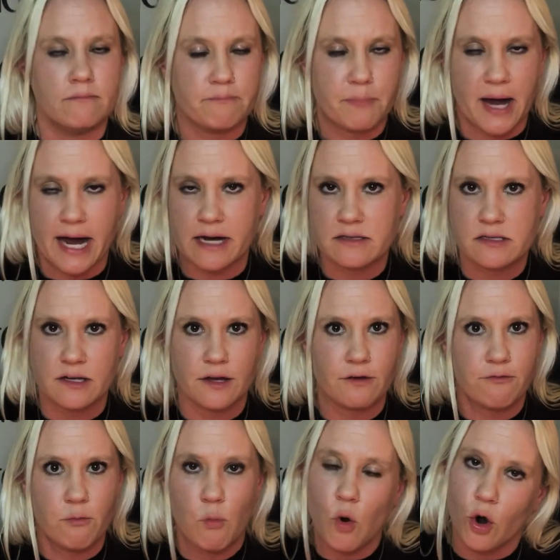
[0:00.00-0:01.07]

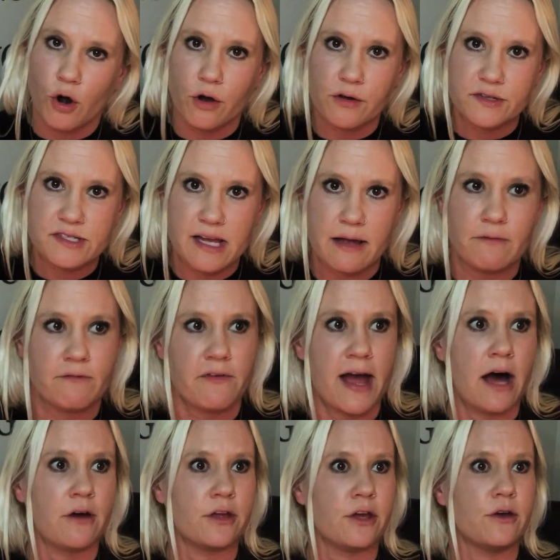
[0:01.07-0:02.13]
positive morals and
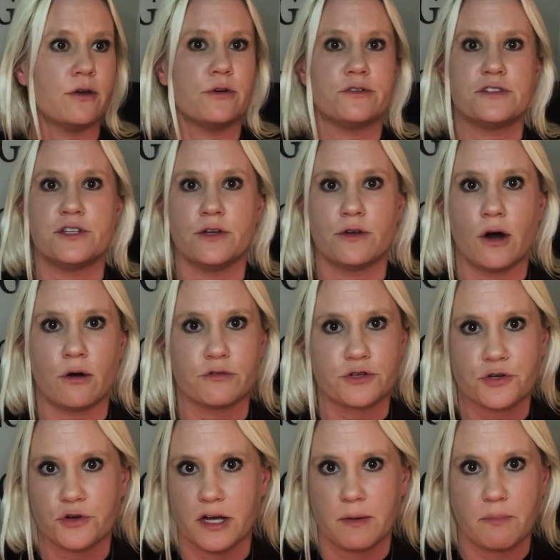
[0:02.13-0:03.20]
values, you don't
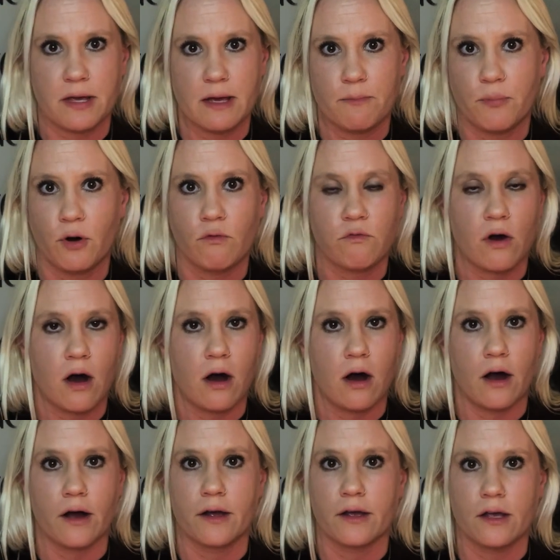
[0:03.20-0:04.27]
treat people
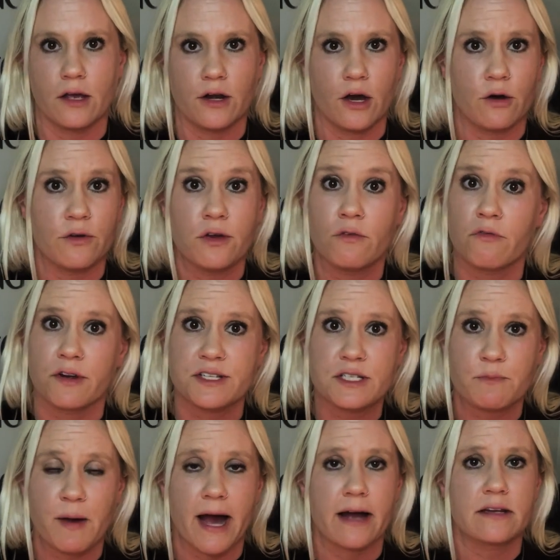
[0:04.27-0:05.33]
wrong, you
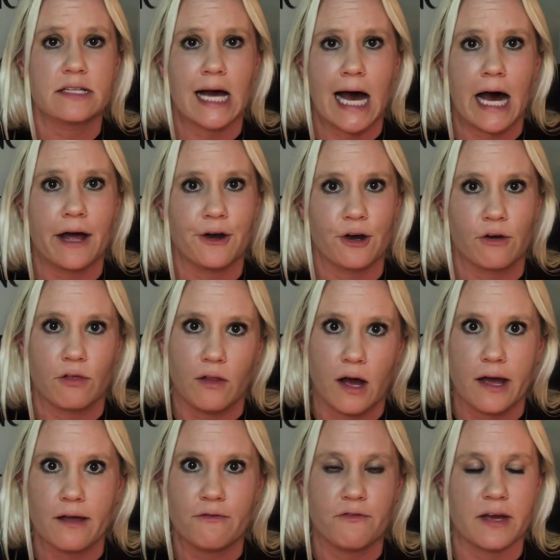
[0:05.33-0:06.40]
respect, honor
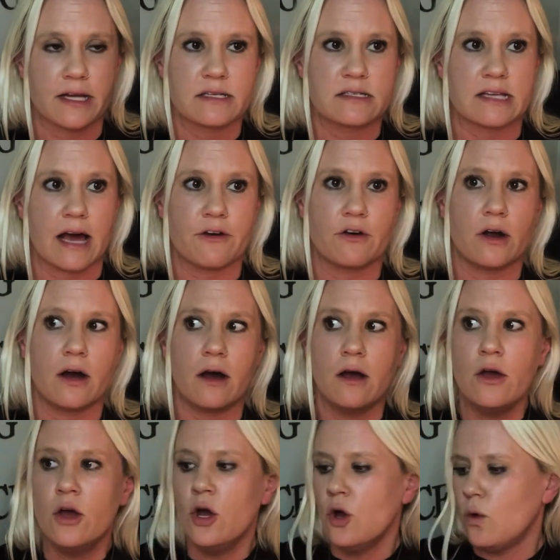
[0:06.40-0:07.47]
life, etc.
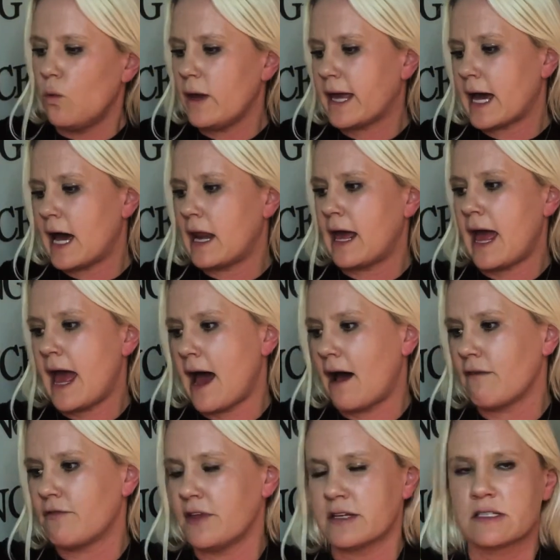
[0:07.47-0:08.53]
We kind of
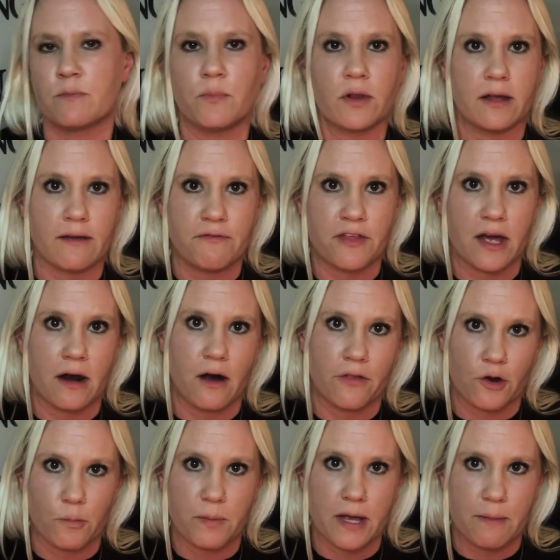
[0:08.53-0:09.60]
have this belief that
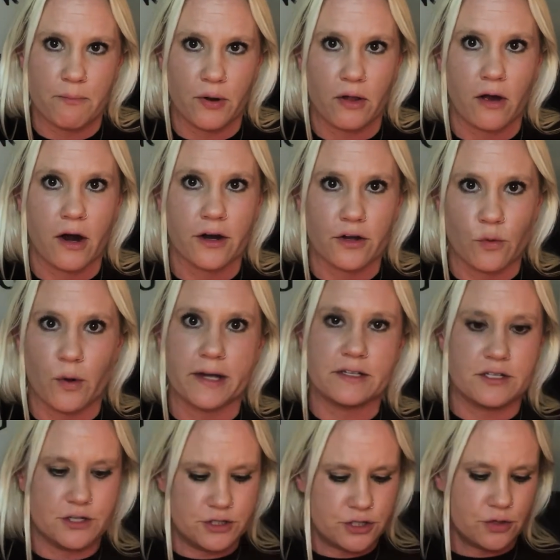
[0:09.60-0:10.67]
other people are going
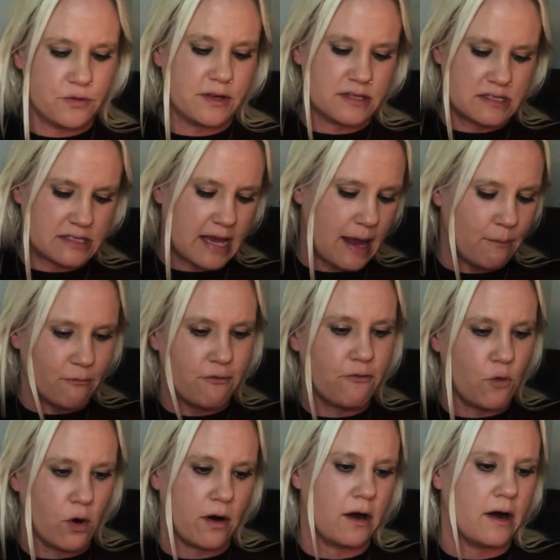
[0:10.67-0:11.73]
to do the same
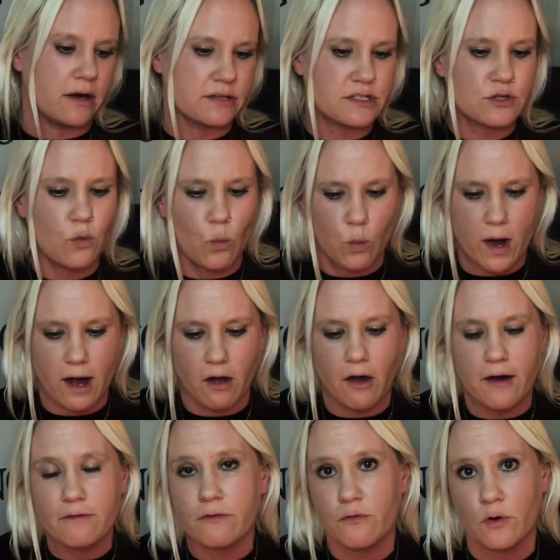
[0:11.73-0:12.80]
for us. Well,
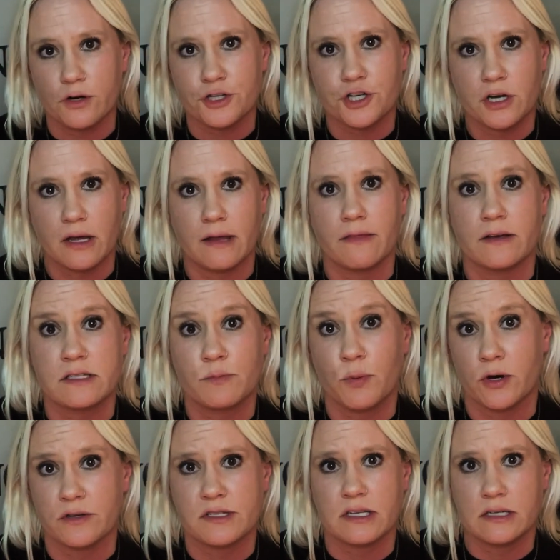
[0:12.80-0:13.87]
unfortunately, this
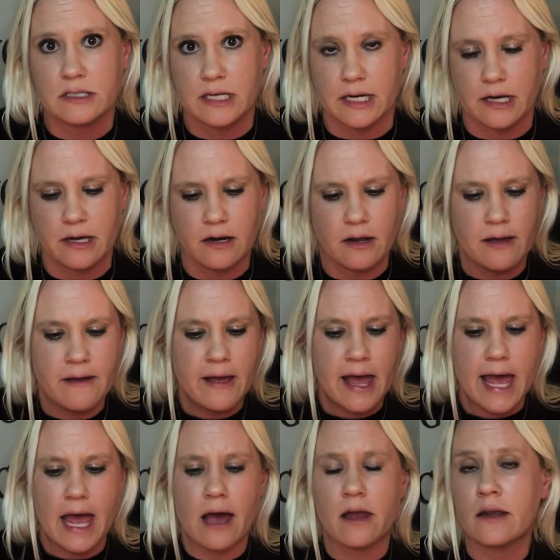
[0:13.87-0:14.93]
person didn't,
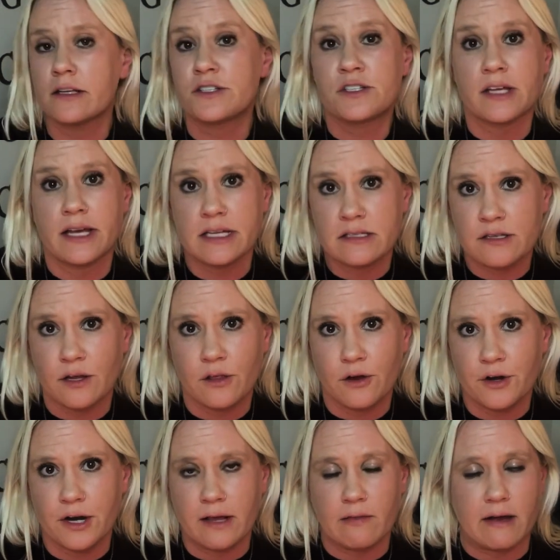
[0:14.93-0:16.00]
and it's a
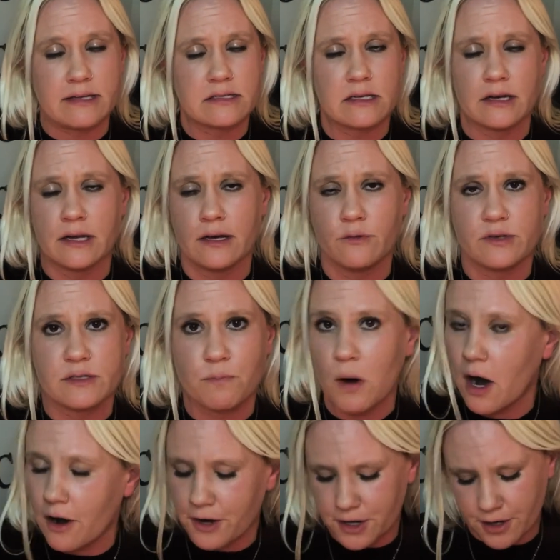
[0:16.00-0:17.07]
learning lesson. It was
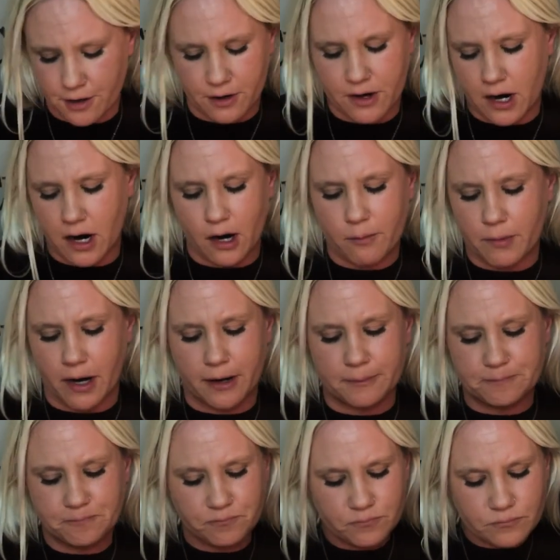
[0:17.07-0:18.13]
part of your
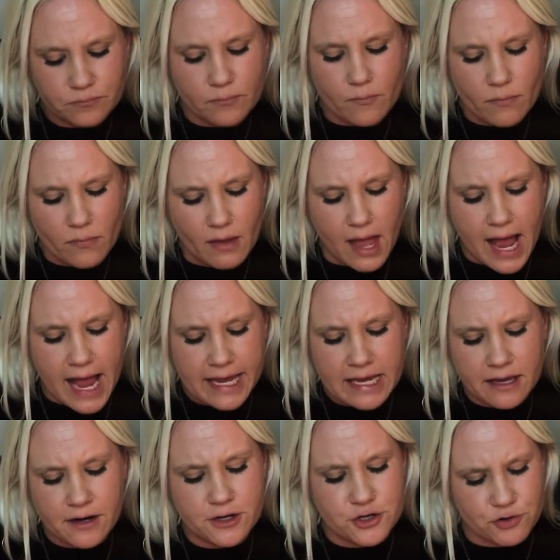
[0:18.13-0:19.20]
karma. I
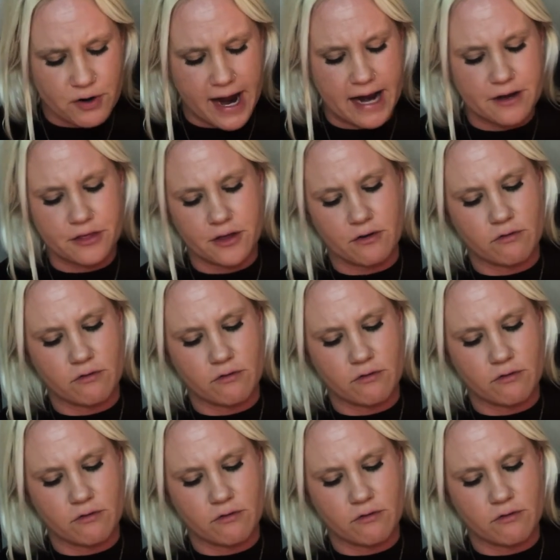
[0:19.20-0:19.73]
can attract the